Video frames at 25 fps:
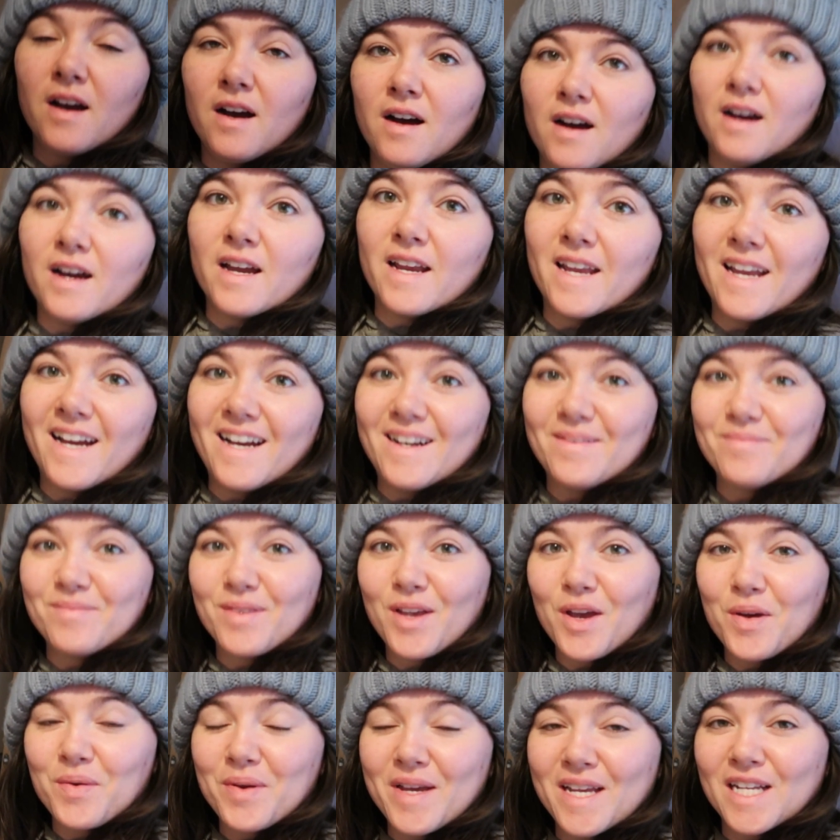I am
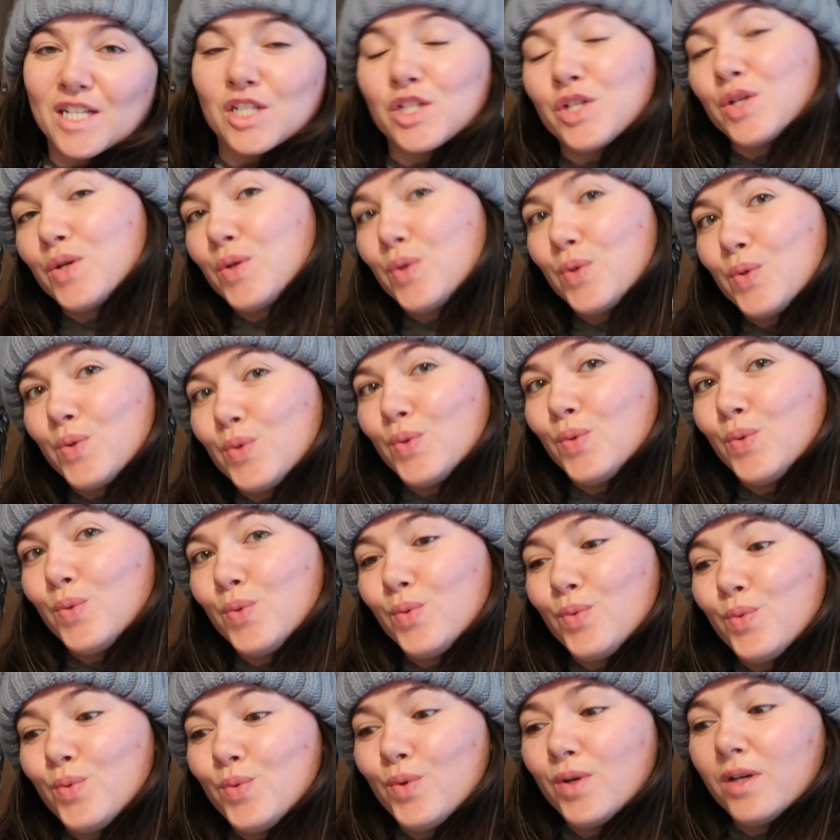going
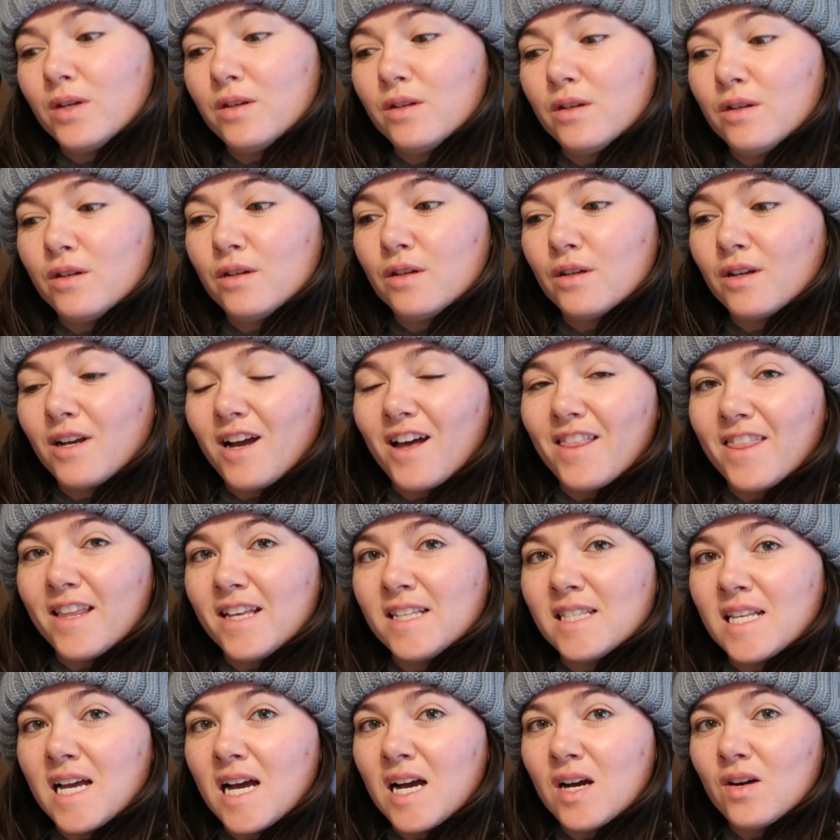to cut
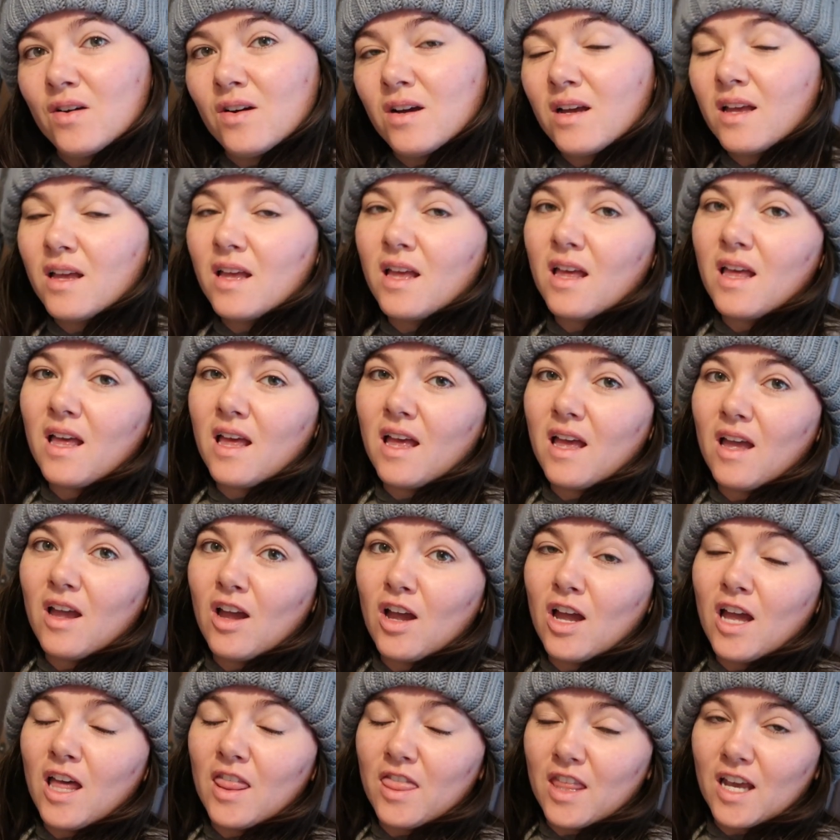these out
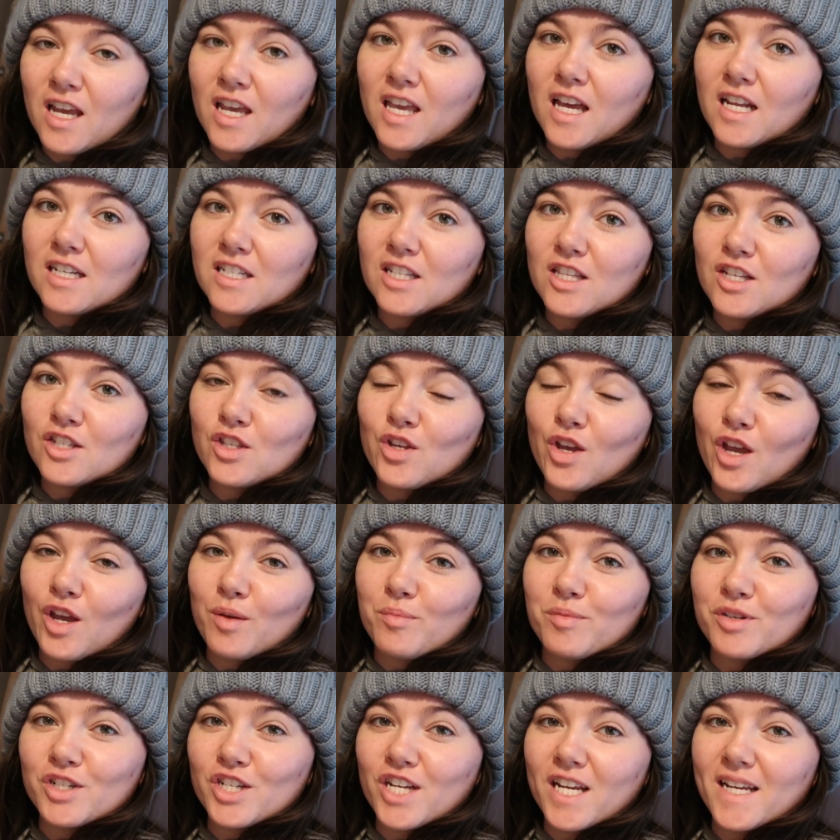and then get to the
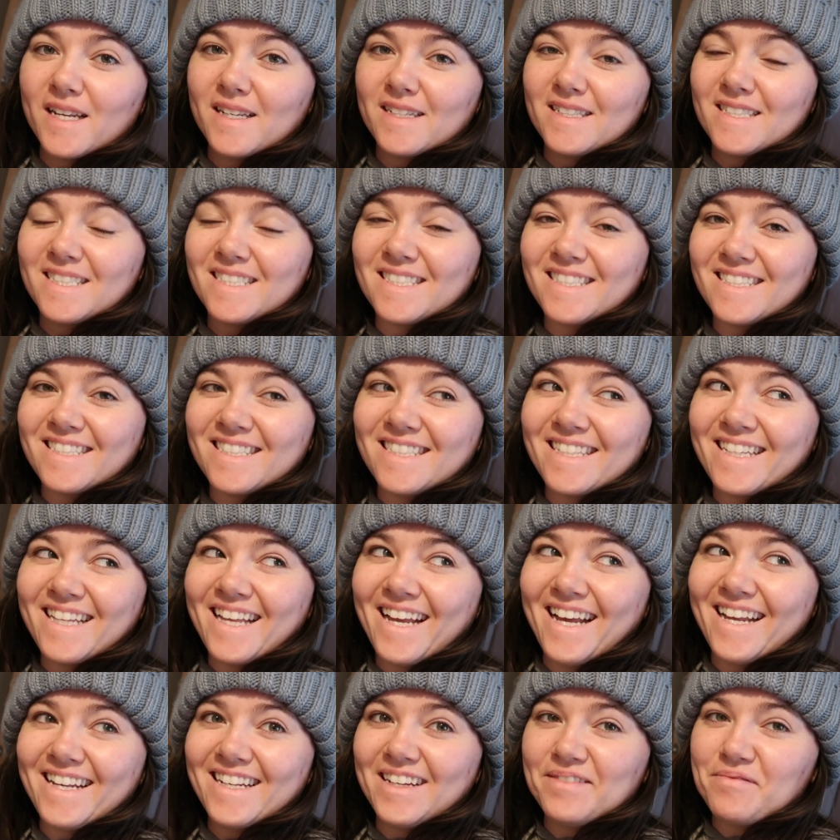sewing machine,
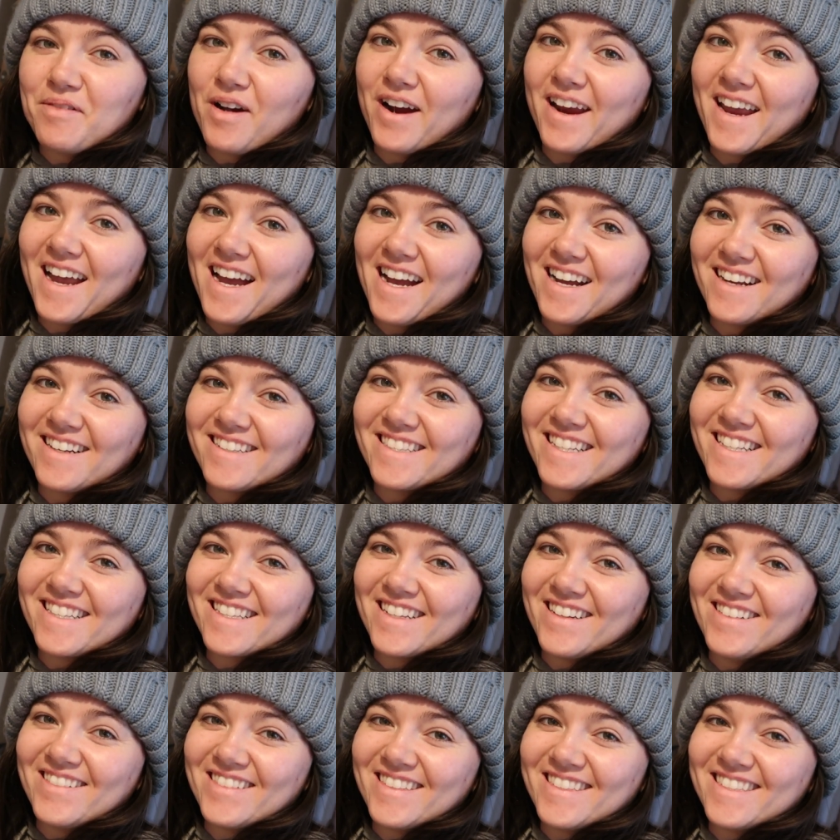and then wearing a hat because
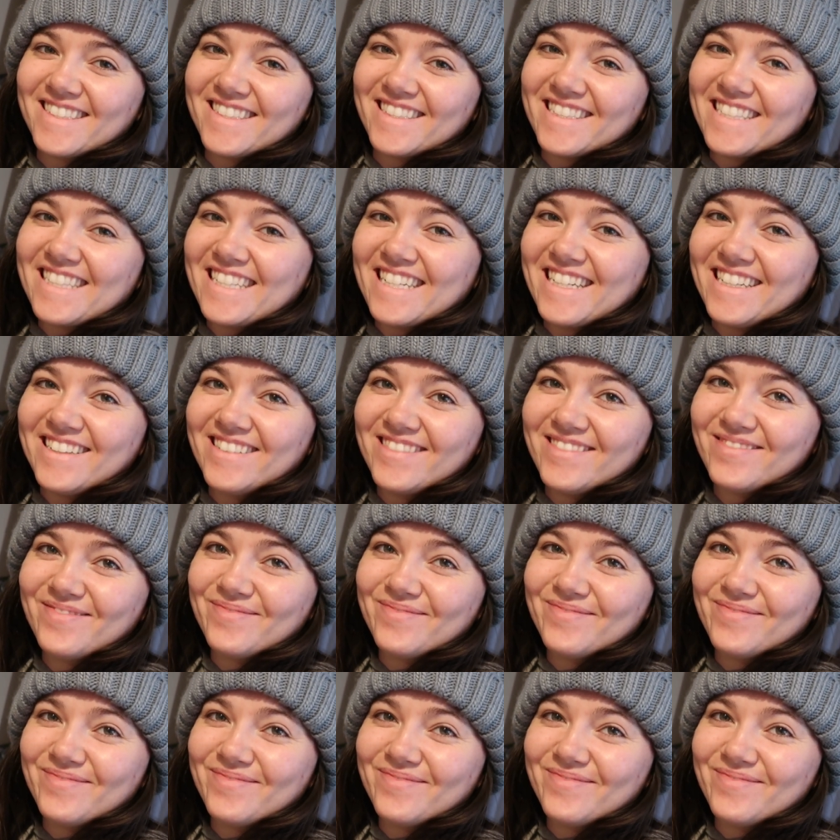it's cold still.